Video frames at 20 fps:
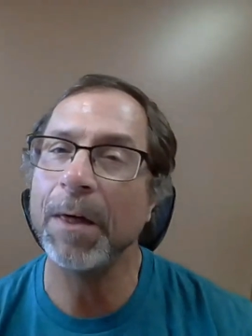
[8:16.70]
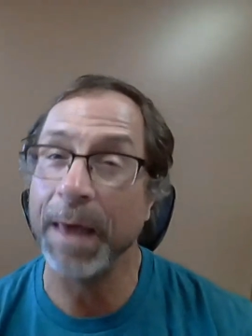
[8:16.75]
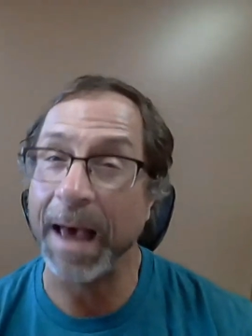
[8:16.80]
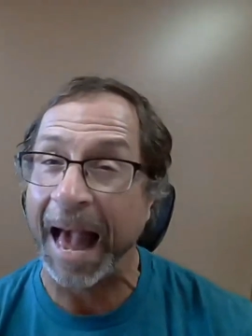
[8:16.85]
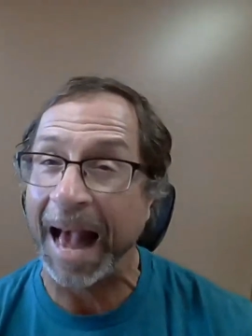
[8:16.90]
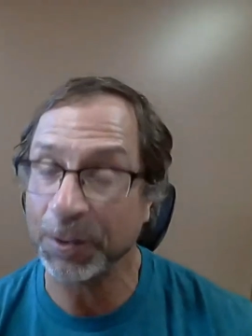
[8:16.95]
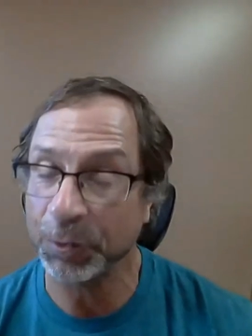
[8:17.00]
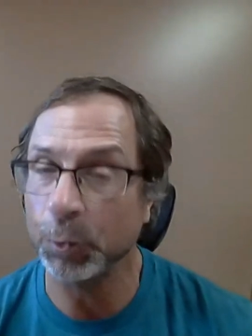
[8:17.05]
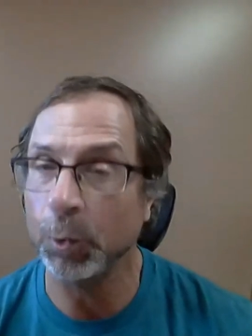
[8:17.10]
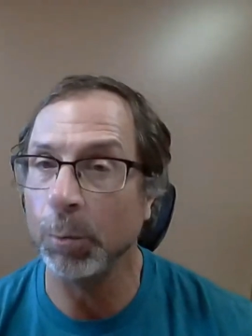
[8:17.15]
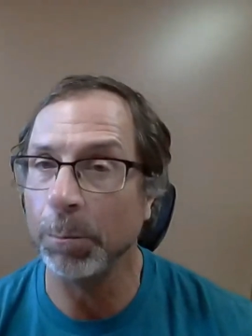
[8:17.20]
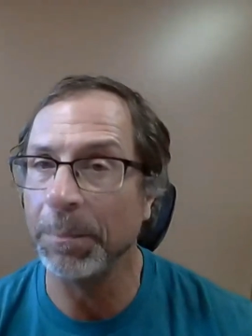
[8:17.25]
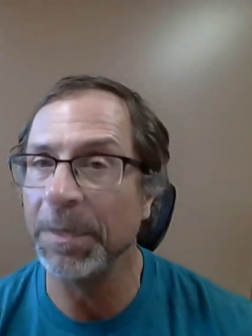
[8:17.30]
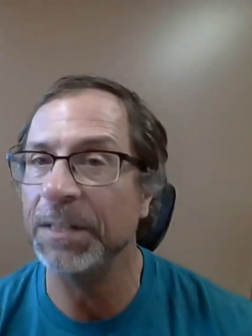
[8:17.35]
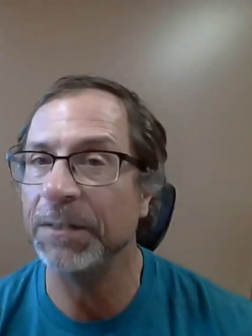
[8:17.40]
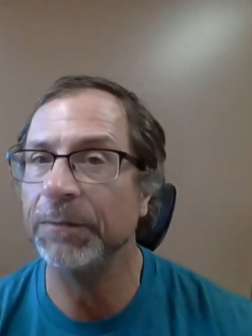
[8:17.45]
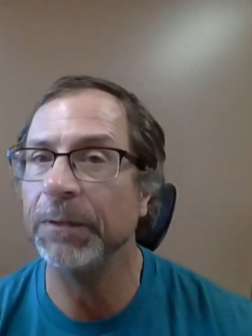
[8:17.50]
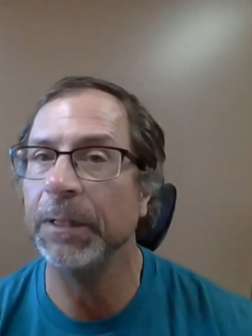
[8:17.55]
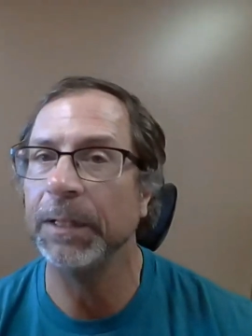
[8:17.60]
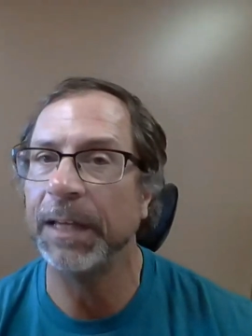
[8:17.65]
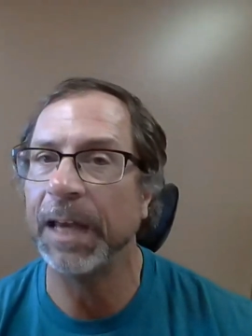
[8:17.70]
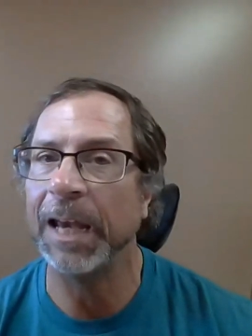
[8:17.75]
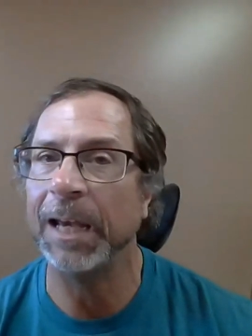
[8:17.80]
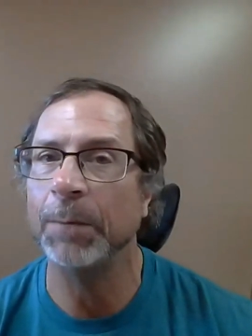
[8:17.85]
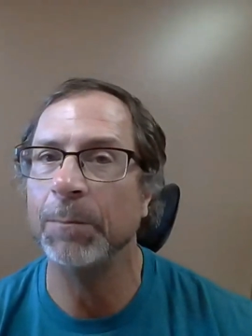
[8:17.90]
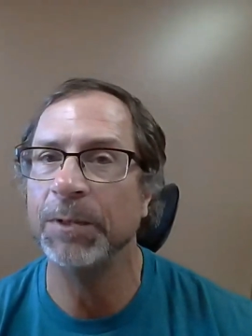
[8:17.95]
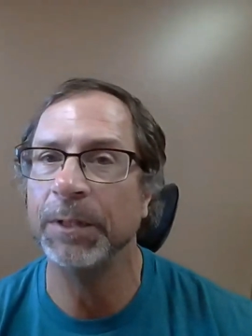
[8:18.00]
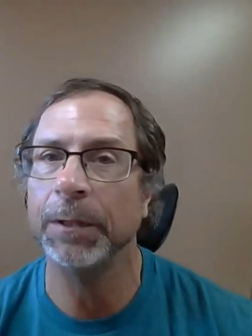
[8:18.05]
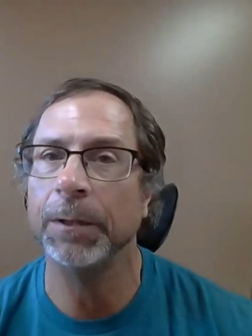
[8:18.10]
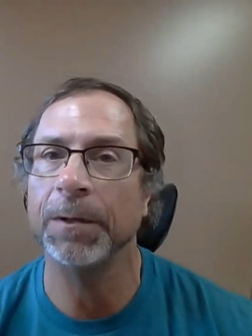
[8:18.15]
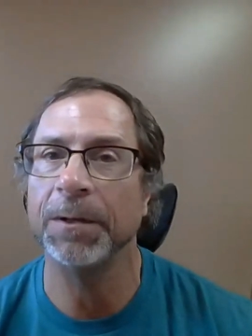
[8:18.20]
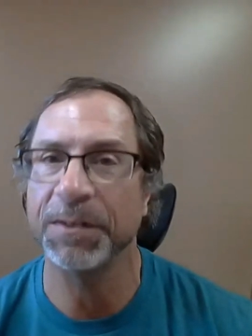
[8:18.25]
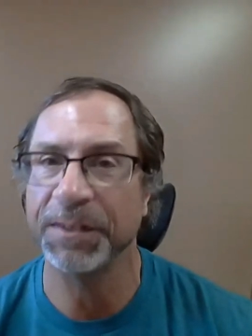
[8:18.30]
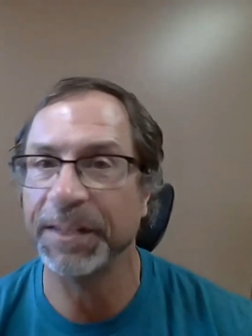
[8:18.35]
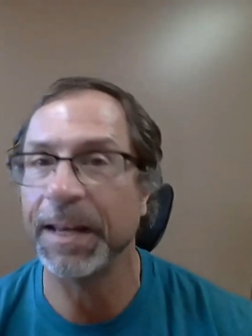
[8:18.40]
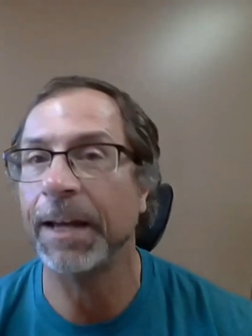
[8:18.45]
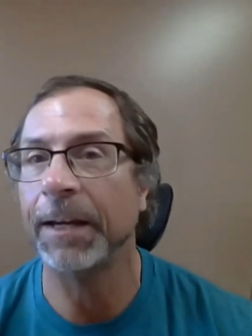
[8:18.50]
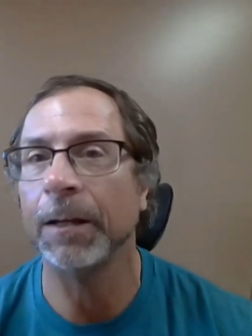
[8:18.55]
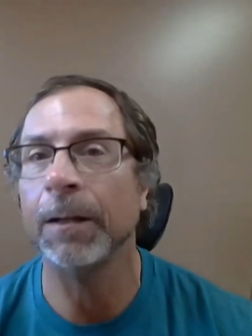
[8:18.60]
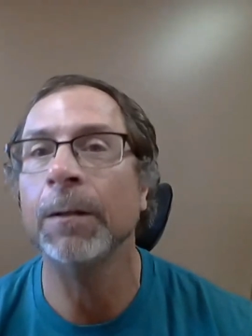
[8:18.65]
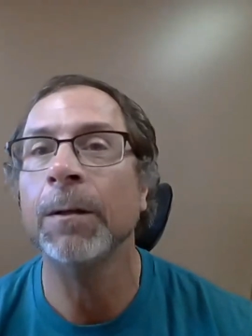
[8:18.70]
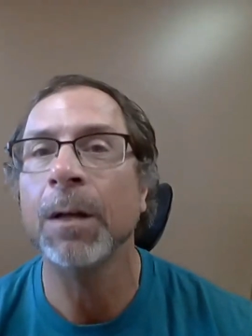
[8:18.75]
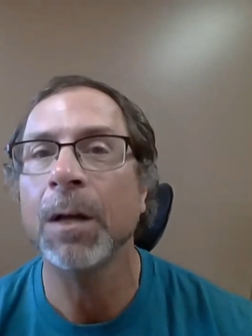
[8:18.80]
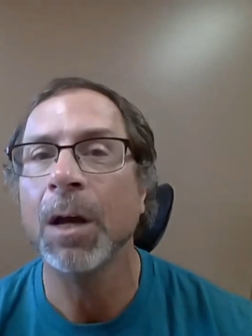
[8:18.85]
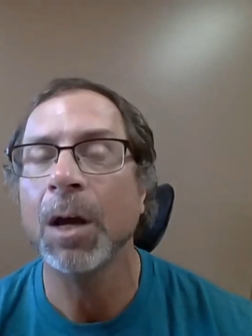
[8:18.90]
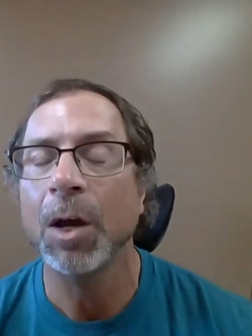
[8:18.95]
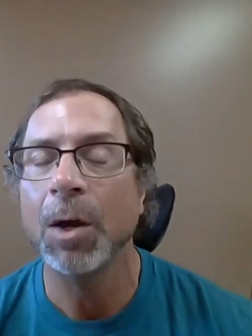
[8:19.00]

the actual Misfit Games here in a second,